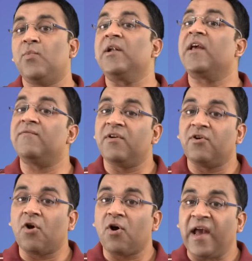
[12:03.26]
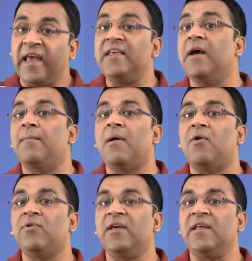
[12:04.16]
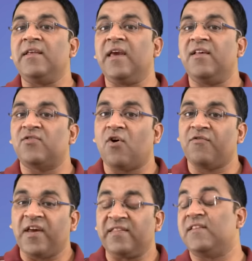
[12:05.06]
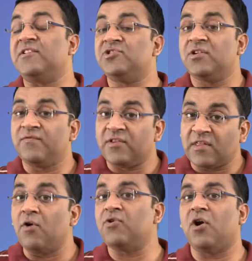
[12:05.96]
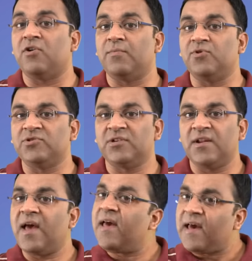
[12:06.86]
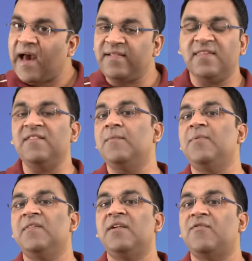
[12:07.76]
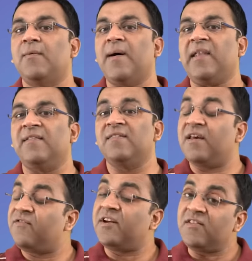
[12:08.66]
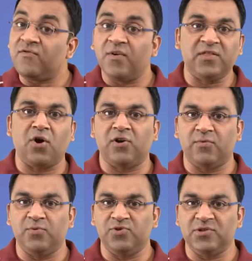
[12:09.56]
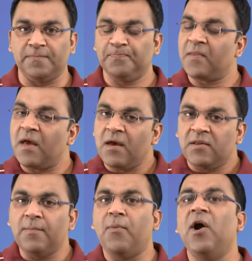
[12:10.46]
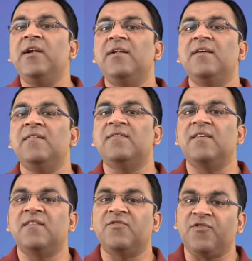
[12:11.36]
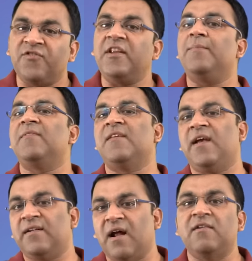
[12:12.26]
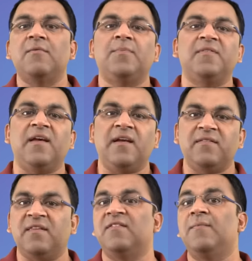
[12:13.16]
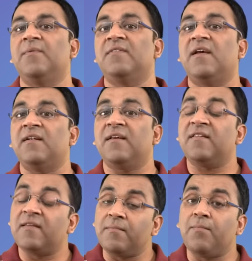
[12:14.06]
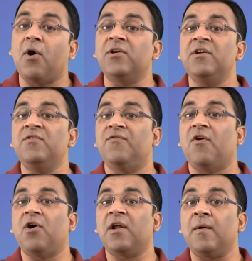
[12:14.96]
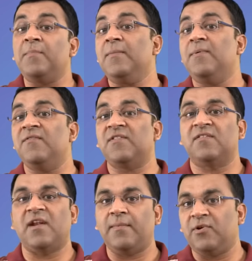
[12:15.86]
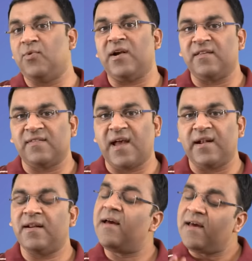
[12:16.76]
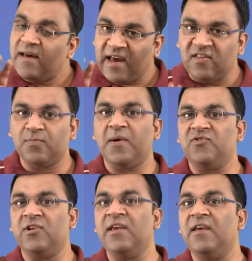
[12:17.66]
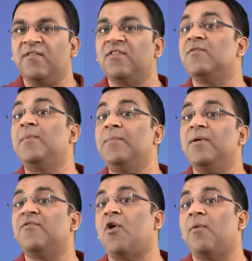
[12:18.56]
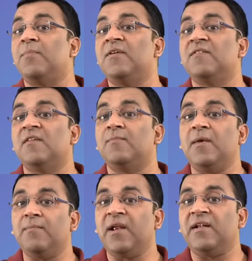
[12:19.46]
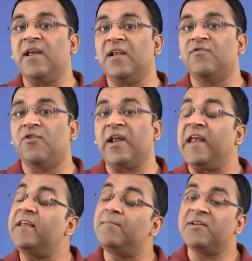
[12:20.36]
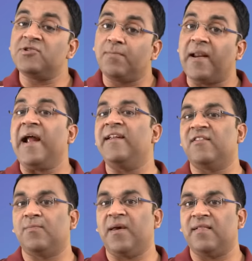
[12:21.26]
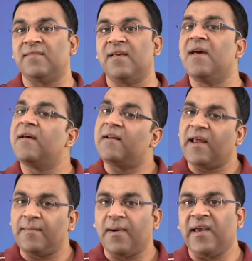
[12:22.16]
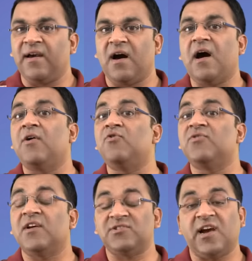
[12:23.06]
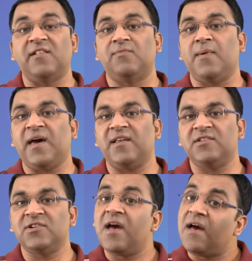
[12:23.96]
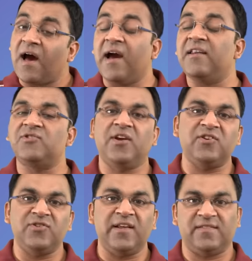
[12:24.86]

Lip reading: one can withdraw any amount in case of extension without contribution and 60% of the balance if it is with contribution. The point is, this 50%, 100%, 60% is important for a PPF subscriber to understand, especially if this PPF corpus is being maintained for any major planned expense like buying a house, a child's marriage, higher education,